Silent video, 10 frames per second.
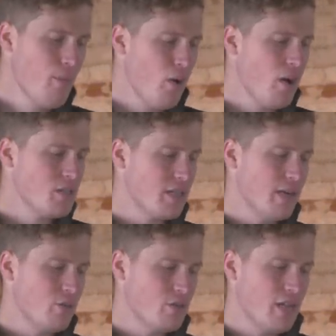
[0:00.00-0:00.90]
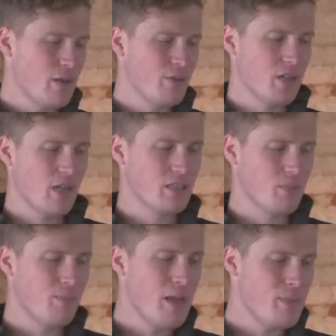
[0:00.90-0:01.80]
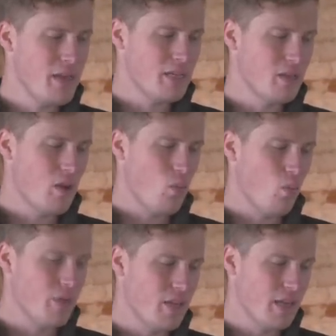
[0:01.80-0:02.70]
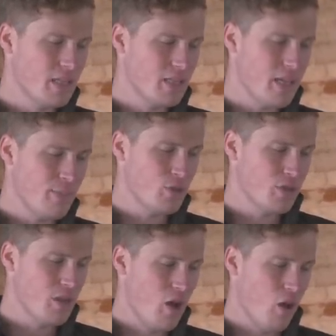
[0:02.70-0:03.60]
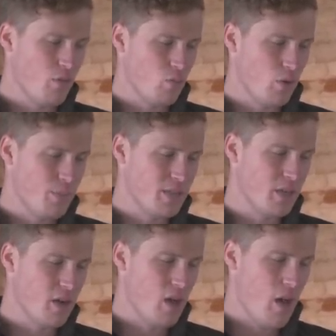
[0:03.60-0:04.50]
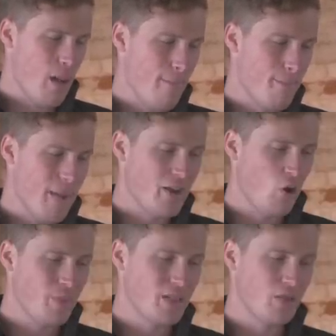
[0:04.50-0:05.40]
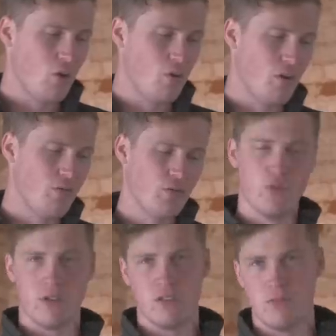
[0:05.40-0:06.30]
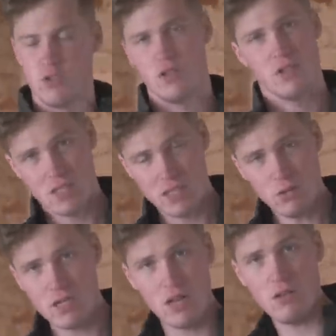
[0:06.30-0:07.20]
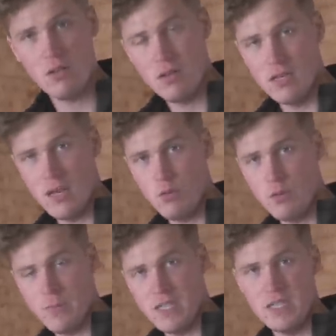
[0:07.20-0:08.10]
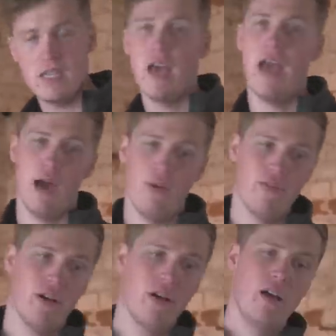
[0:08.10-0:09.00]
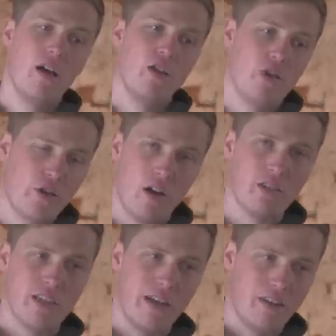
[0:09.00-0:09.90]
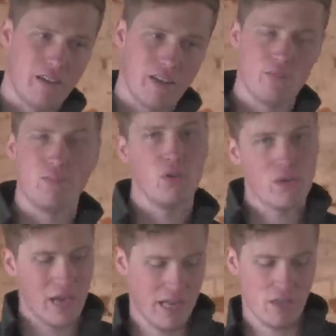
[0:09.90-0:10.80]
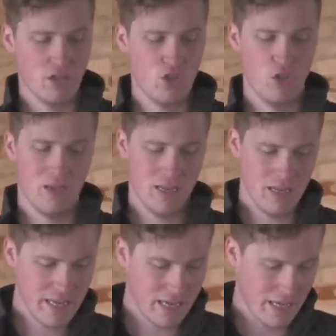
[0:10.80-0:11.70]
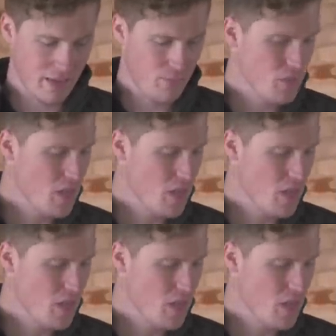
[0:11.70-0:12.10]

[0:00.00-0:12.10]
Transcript: Birds killed or taken with this license may be eaten, with the exception of the wood pigeon, may not be sold for human consumption. So you can still sell your dead wood pigeons, however, you can't sell anything else, but you can consume it legally.